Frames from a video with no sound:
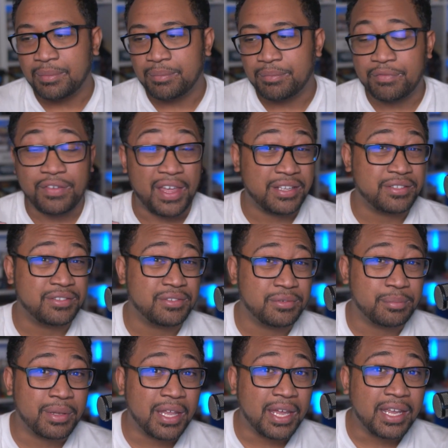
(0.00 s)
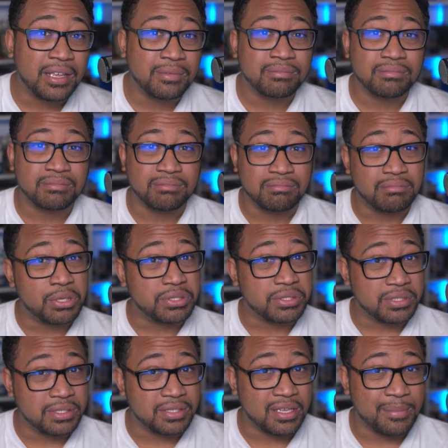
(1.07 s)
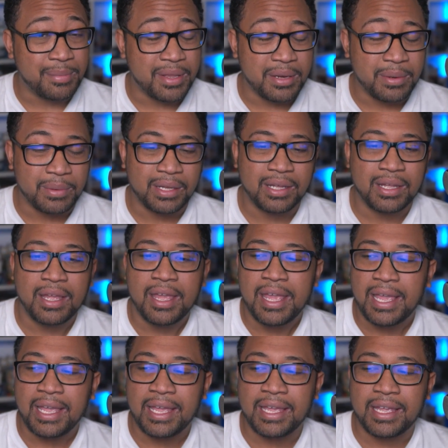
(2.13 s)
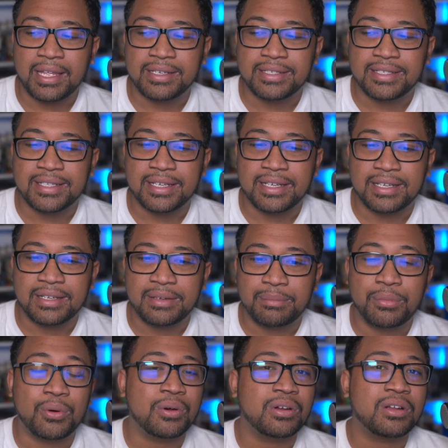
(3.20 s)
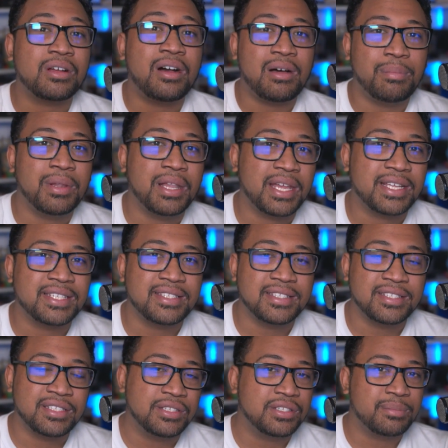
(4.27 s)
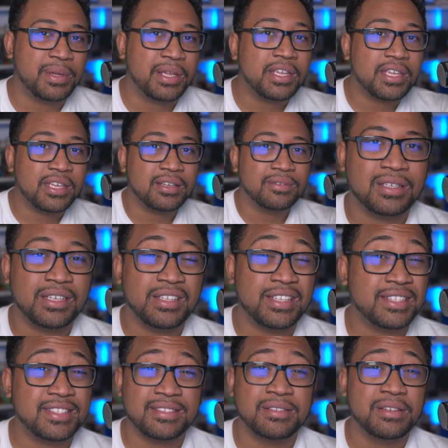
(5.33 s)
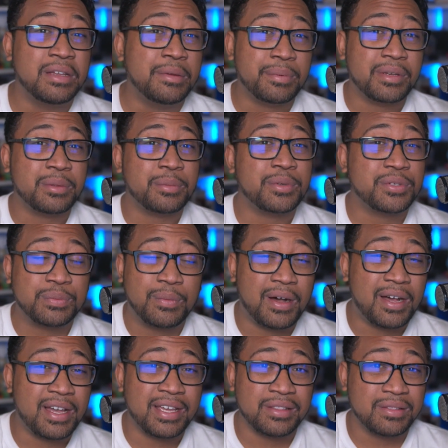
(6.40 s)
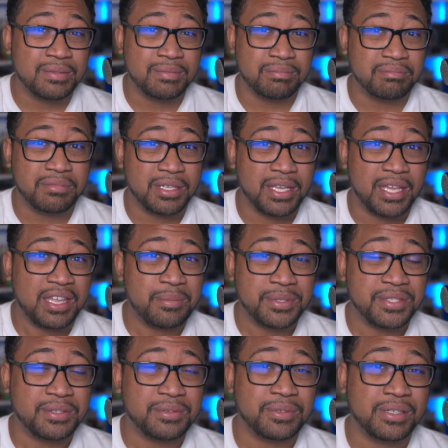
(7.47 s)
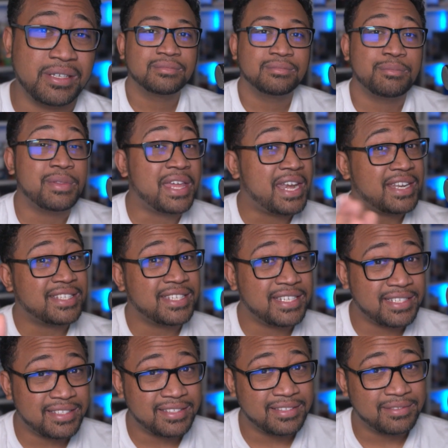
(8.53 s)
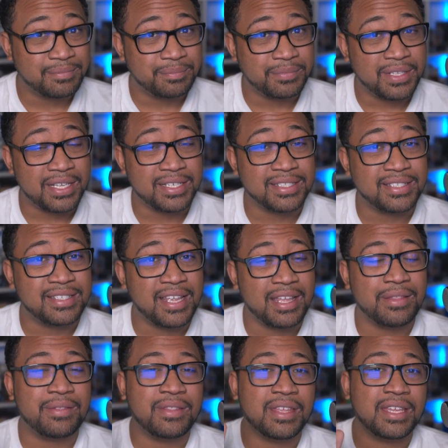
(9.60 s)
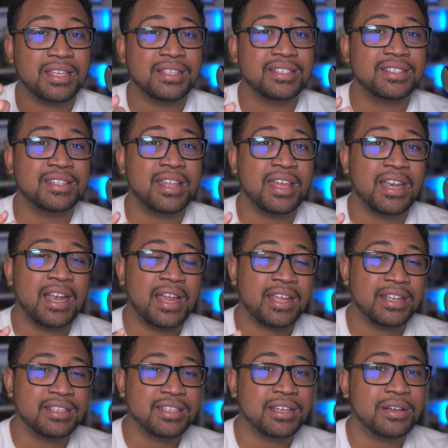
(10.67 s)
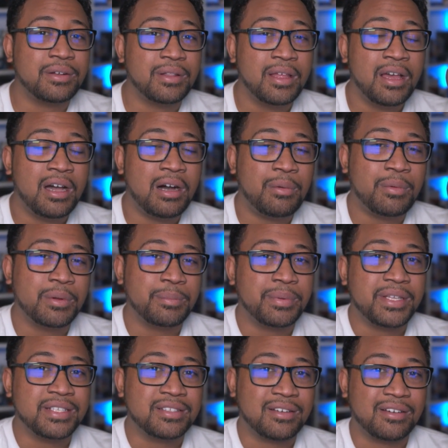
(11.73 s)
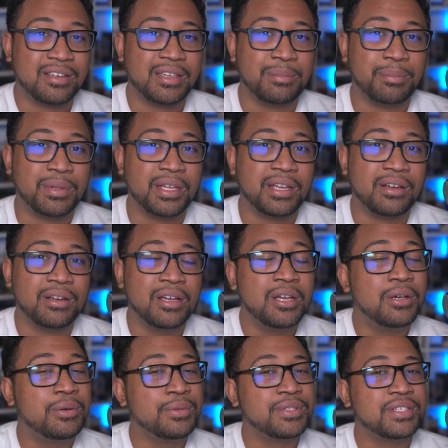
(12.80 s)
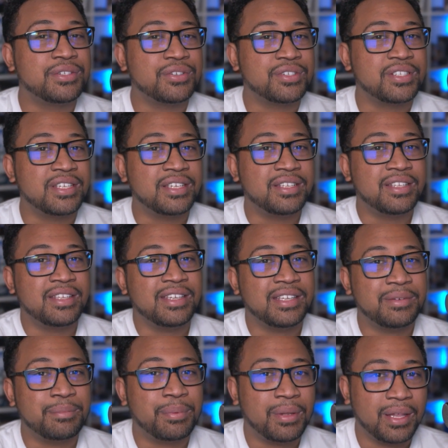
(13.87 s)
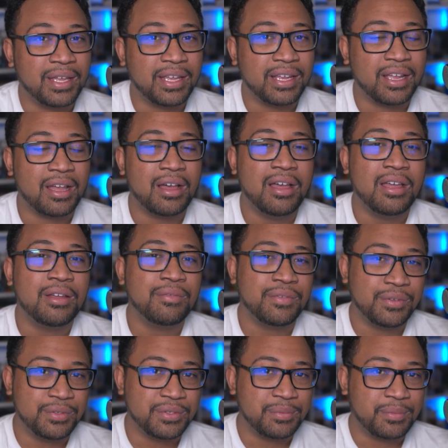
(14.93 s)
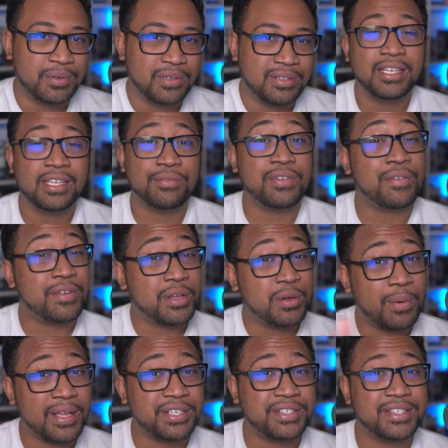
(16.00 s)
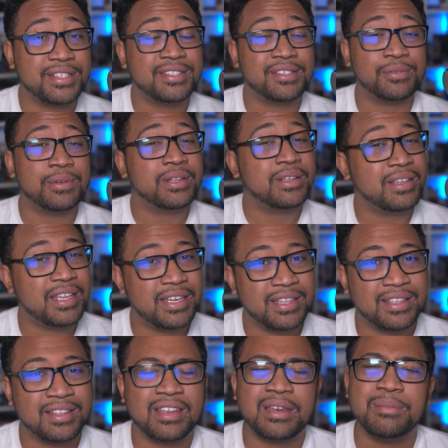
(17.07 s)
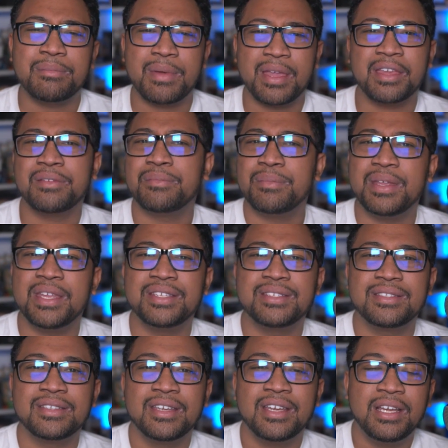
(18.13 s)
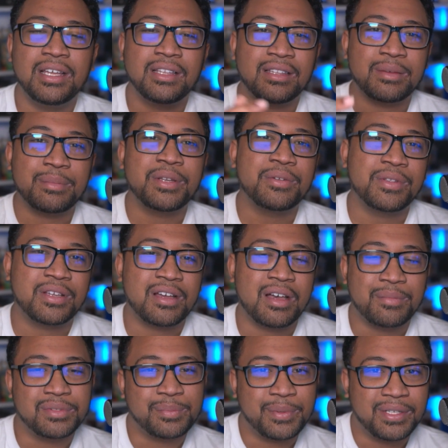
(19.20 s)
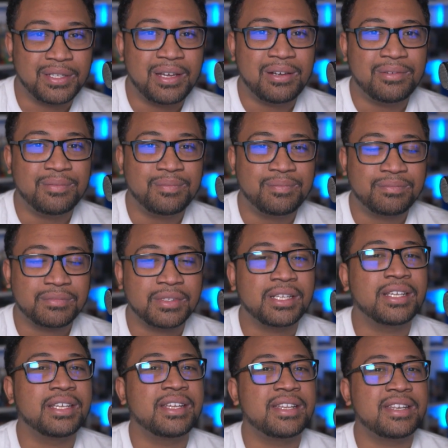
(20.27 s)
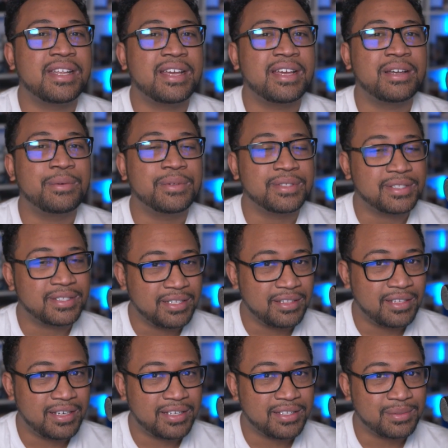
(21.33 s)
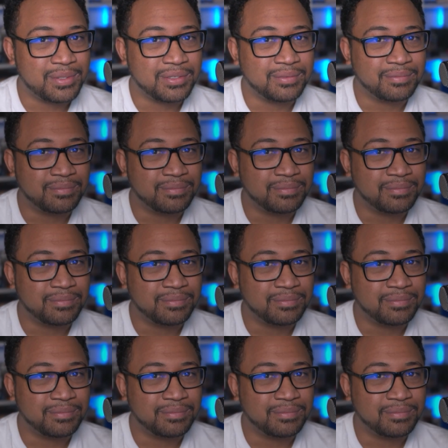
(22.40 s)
faster play, most of the time anyway, and more complex decision making. And that's pretty much why the game is so good. But that is it. That is 10 things that I can tell a One Piece card game player who's interested in playing Fusion World. If you have any questions or anything that I may have missed, let me know in the comments below, and I will see you in the next one.